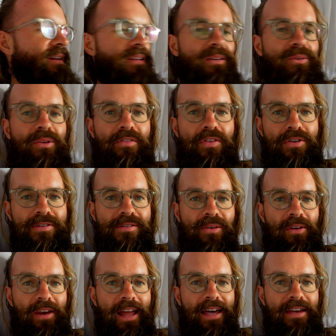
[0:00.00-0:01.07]
universe
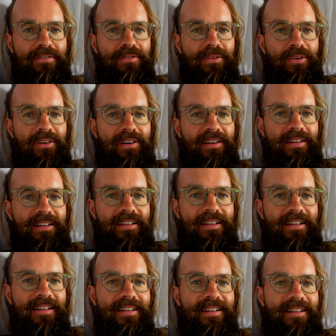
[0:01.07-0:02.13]
or life or
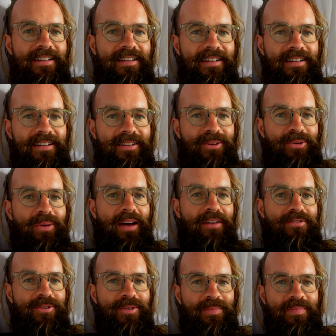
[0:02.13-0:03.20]

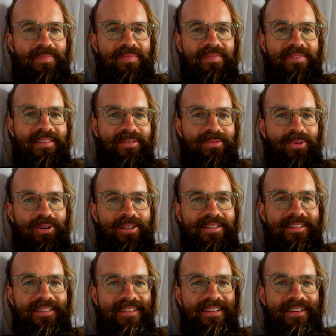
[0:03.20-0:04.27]
whoever
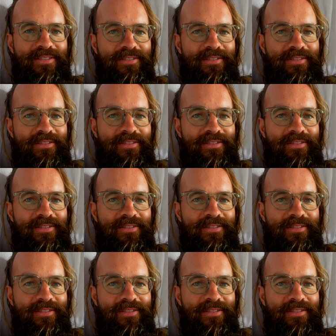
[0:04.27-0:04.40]
wanted